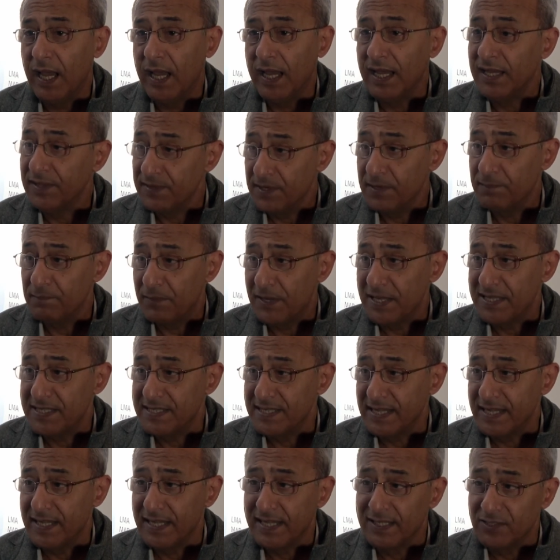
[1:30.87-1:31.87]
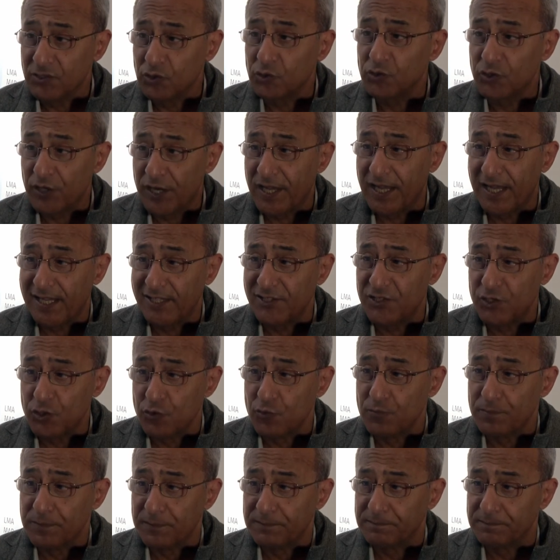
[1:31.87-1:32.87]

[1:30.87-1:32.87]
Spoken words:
in replacing endotracheal tube.